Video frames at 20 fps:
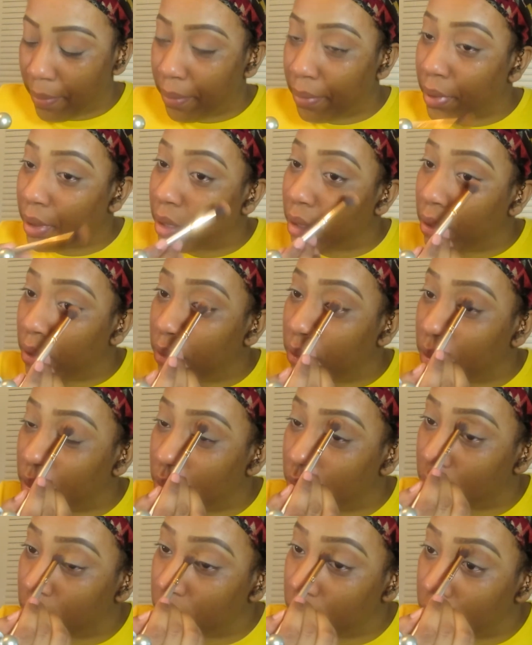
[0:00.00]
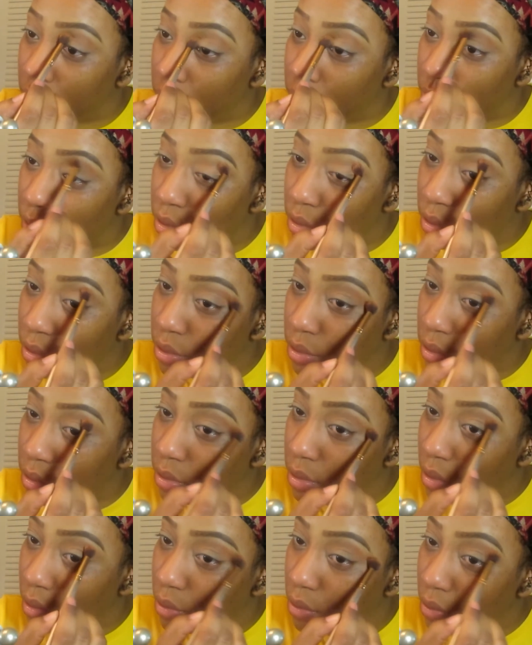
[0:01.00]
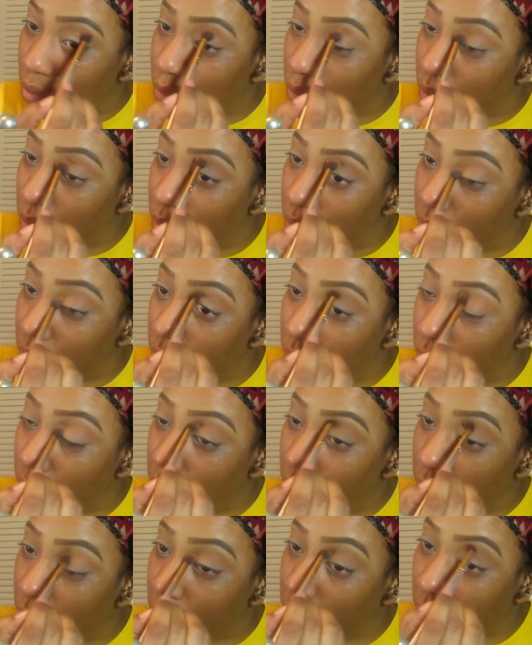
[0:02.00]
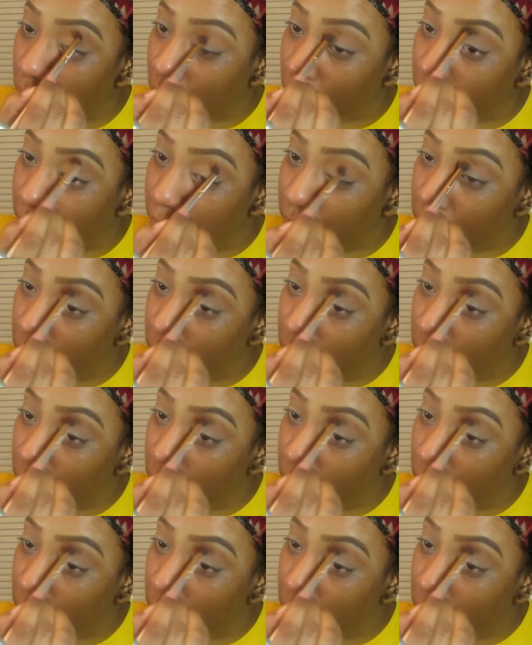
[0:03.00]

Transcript: brown. So yeah,